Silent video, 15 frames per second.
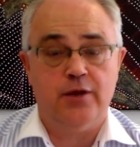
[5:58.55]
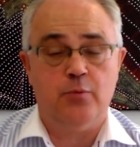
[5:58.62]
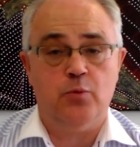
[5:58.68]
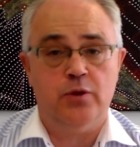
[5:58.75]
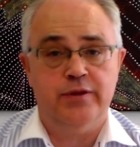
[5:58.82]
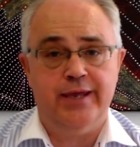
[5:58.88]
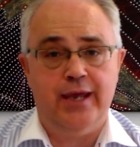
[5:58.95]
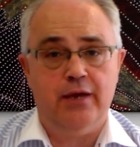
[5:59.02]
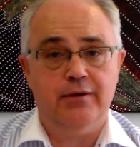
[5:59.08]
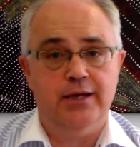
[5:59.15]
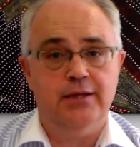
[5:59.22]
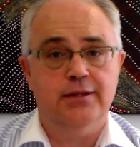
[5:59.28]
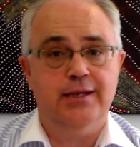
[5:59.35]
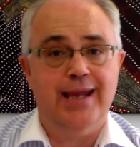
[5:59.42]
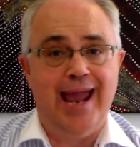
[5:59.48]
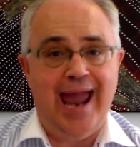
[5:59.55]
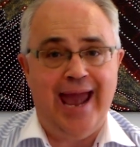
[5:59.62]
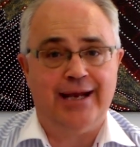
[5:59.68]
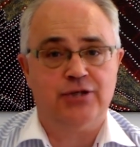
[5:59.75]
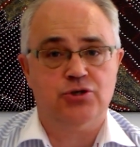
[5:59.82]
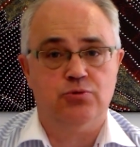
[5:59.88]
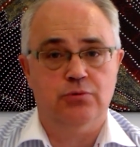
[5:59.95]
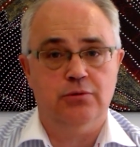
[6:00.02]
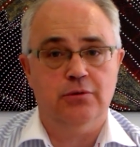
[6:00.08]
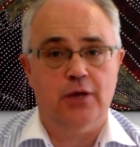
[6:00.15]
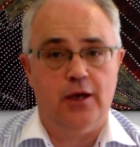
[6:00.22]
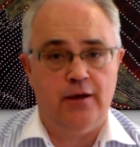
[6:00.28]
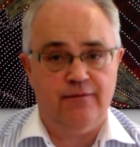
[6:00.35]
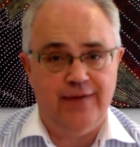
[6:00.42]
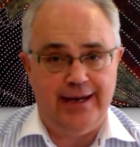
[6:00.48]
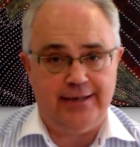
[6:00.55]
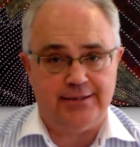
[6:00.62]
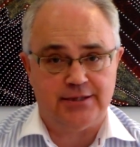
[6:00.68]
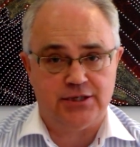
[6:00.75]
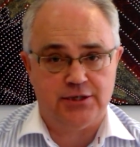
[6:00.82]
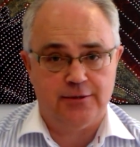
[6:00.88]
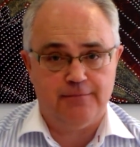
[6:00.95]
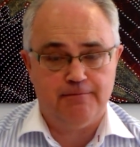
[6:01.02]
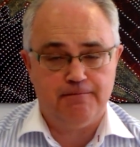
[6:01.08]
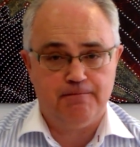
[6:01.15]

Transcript: that were there in the actual events.